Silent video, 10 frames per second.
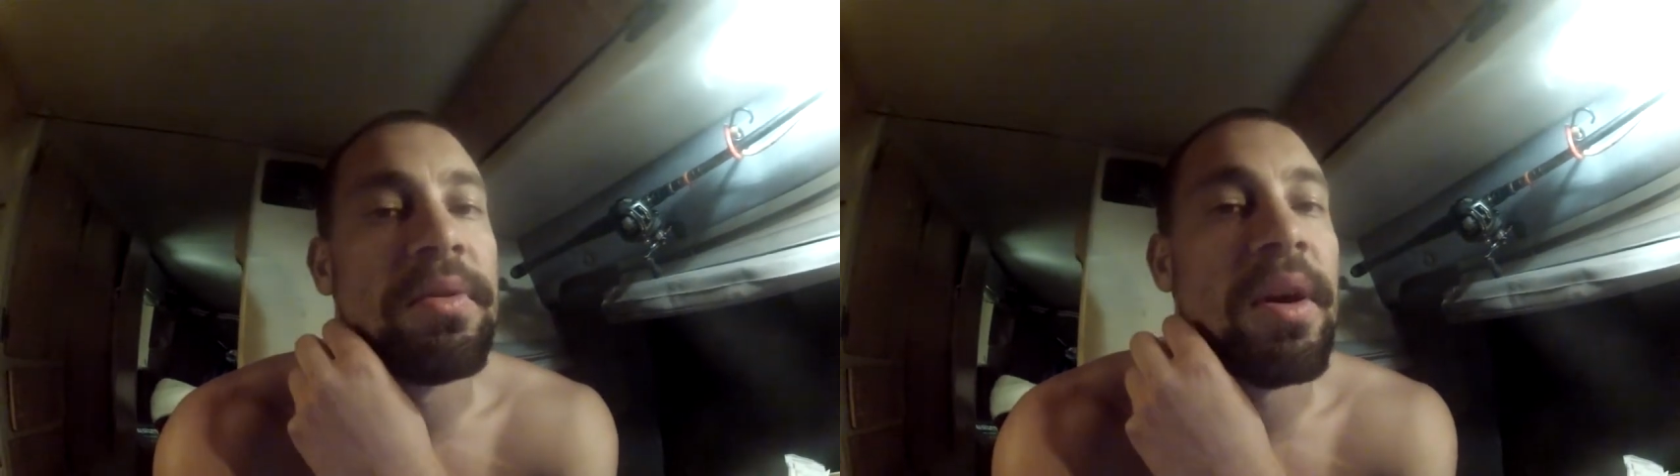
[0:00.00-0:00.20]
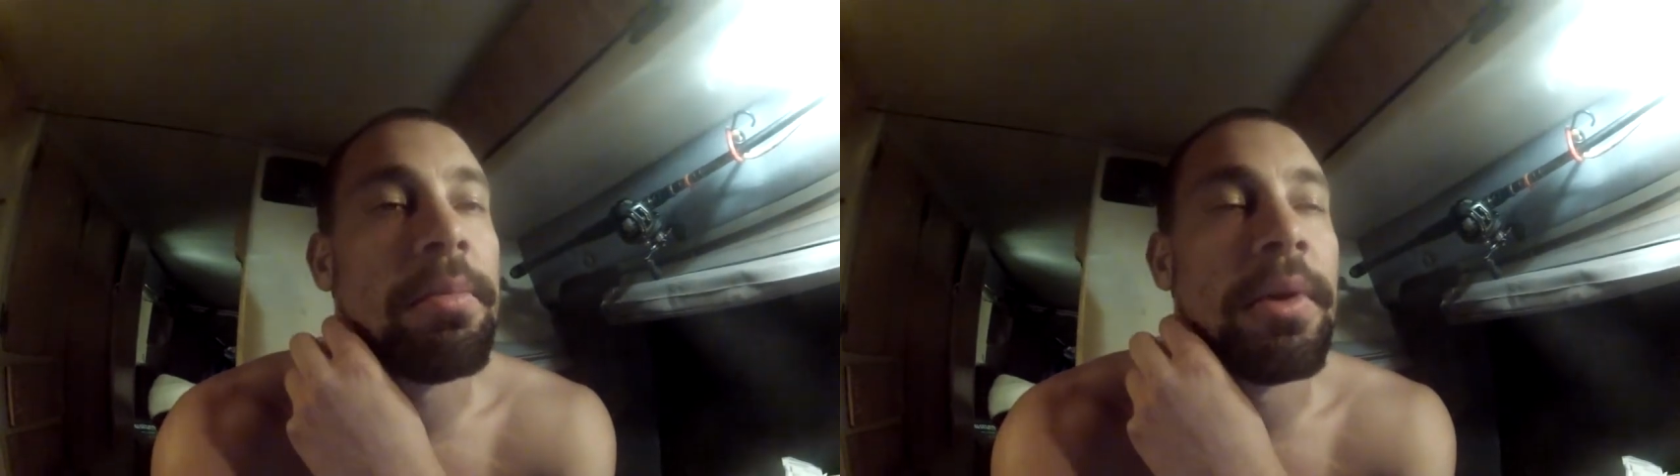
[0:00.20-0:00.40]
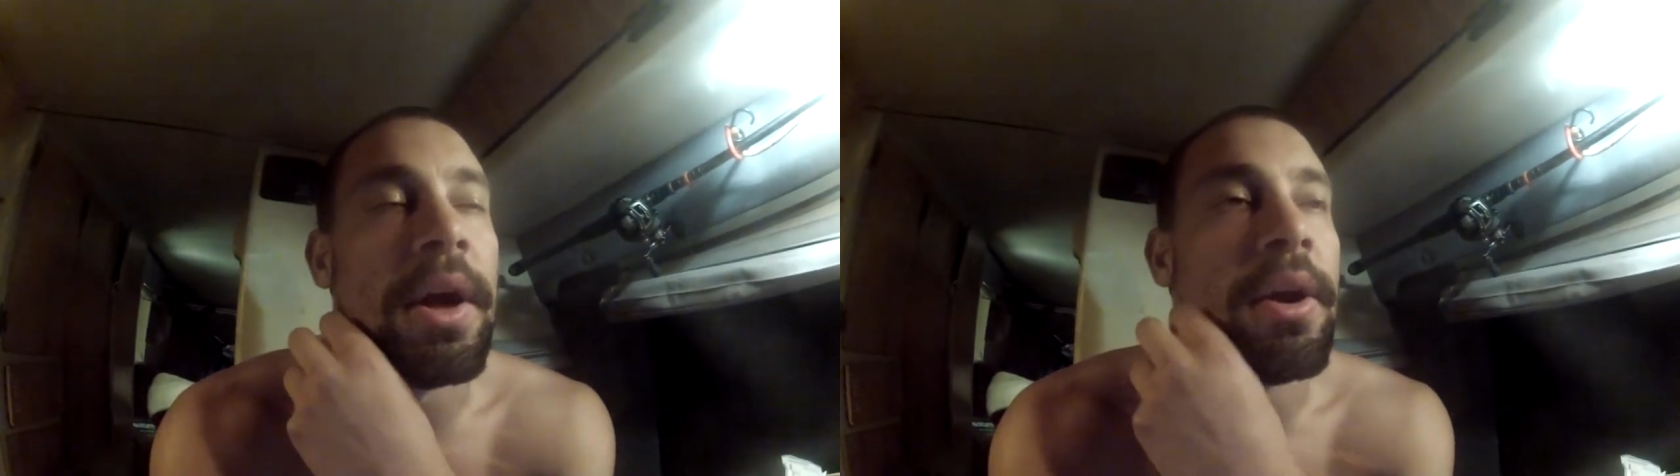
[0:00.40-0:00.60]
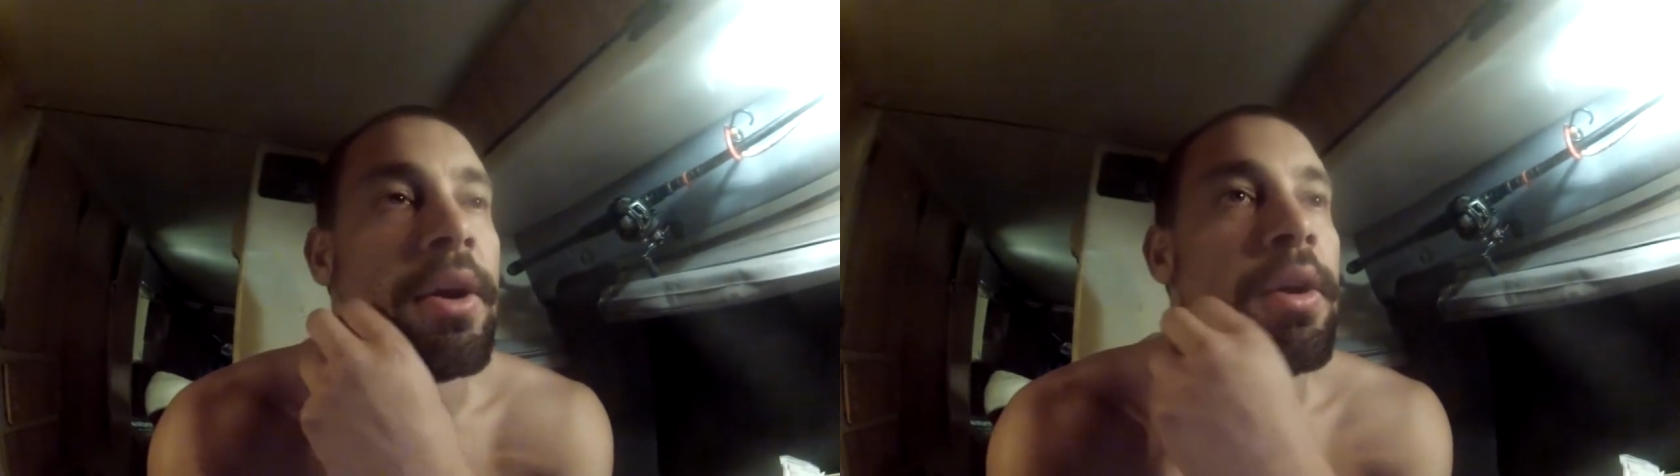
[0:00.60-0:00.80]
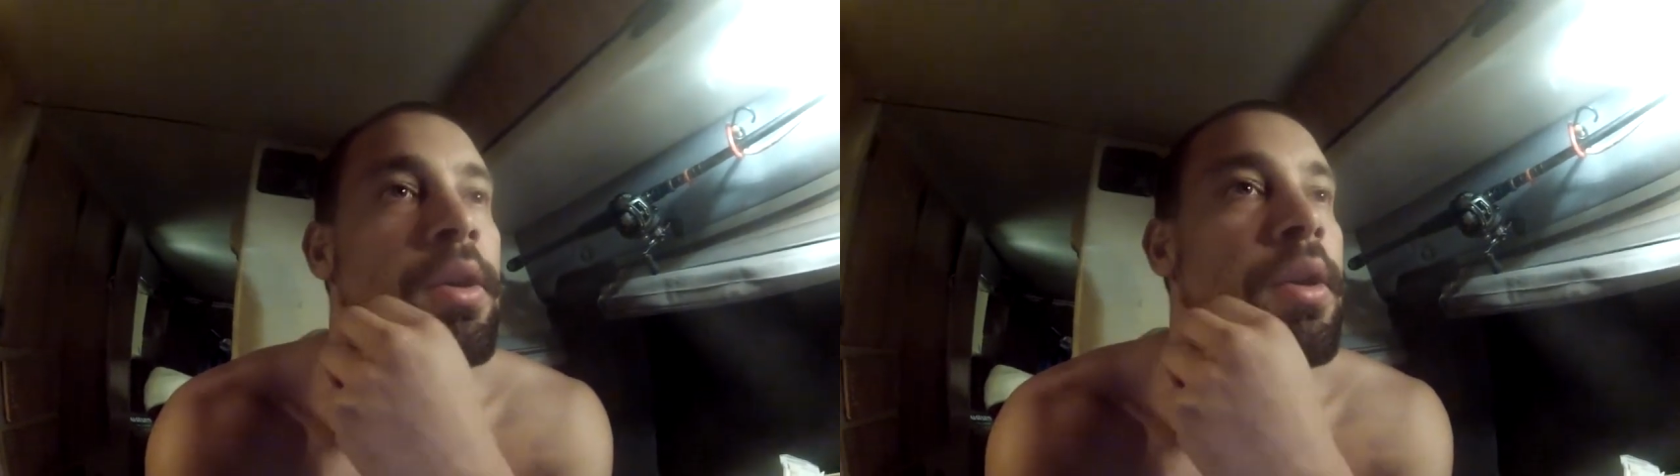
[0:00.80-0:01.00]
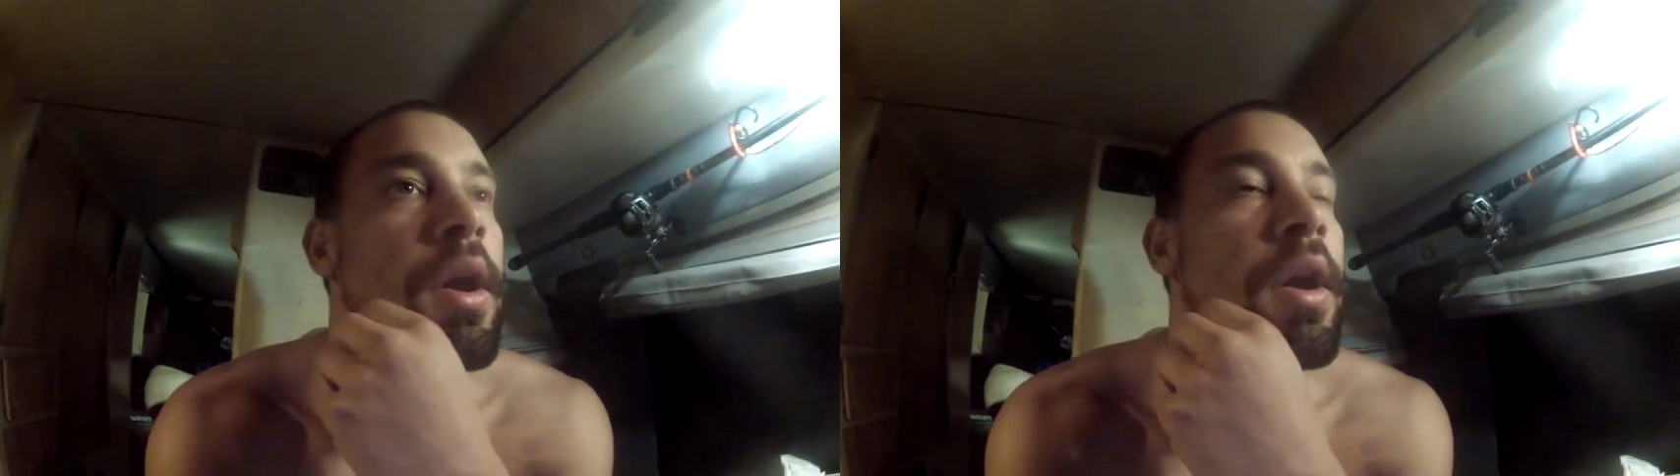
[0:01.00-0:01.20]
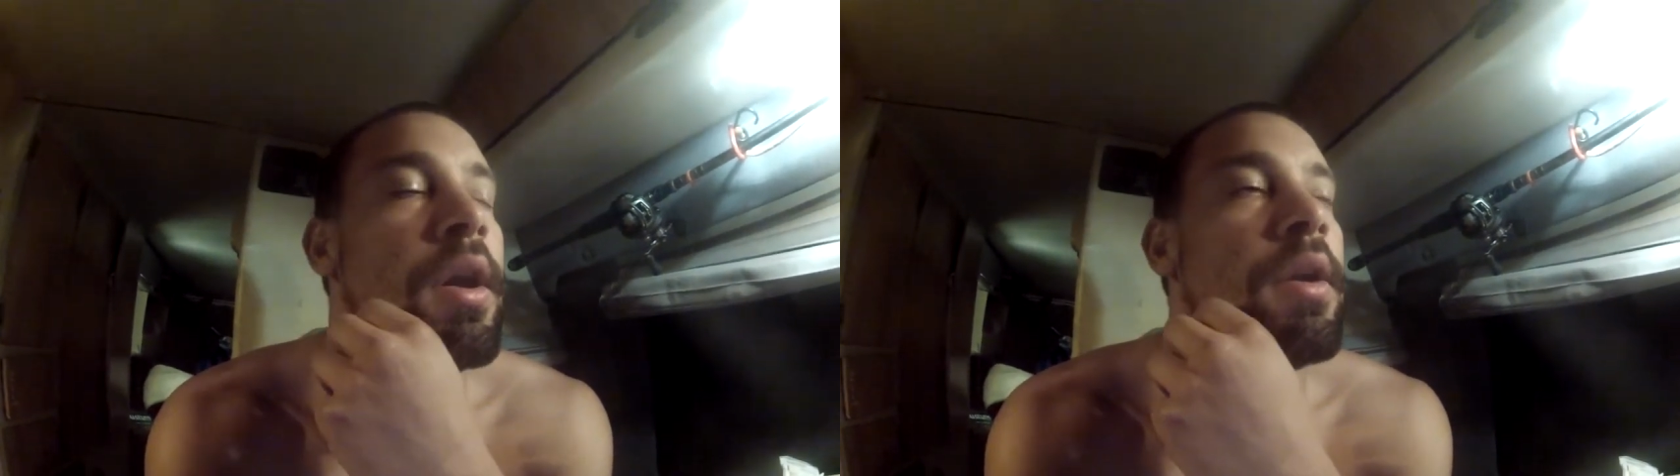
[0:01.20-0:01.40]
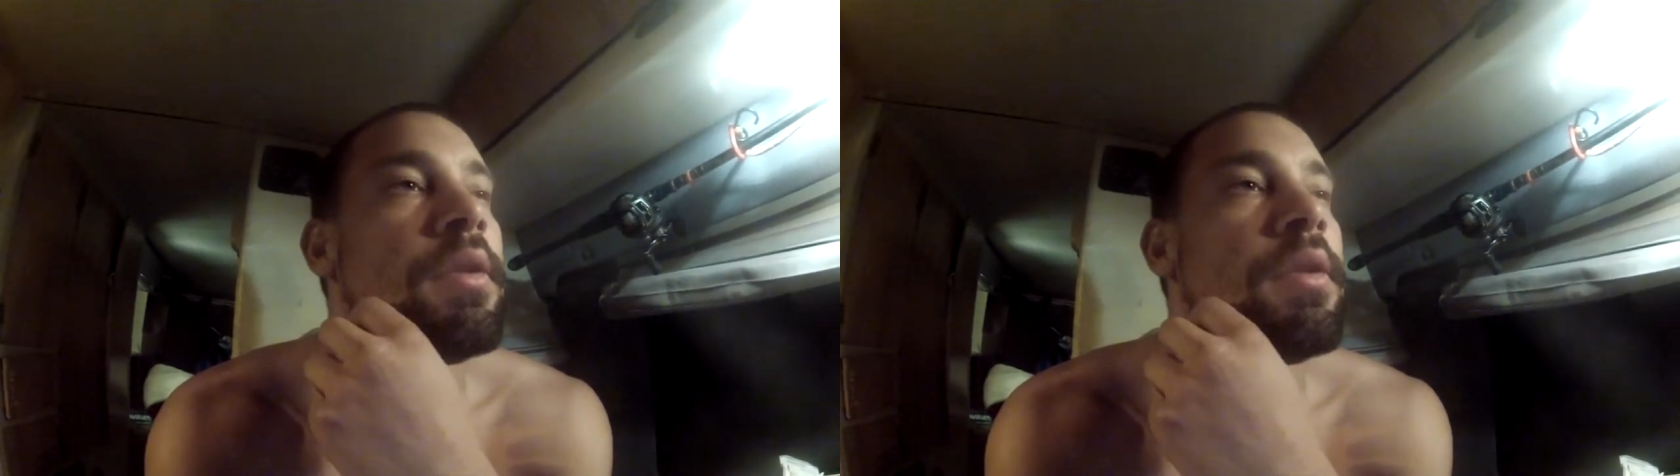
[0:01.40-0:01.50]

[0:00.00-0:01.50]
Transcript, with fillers: up later uh,